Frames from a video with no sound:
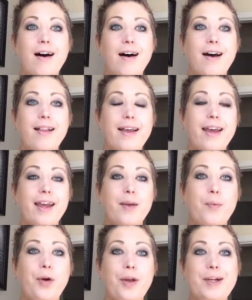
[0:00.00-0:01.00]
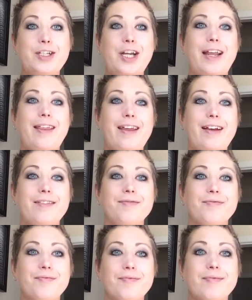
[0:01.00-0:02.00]
I like pretty much anything.
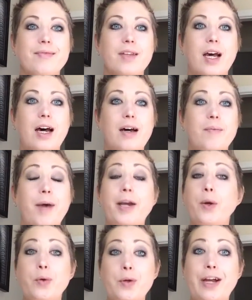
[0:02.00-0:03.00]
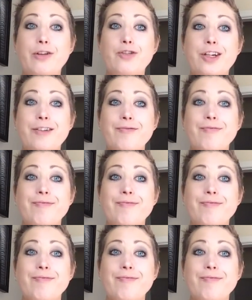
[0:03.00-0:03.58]
I don't do country,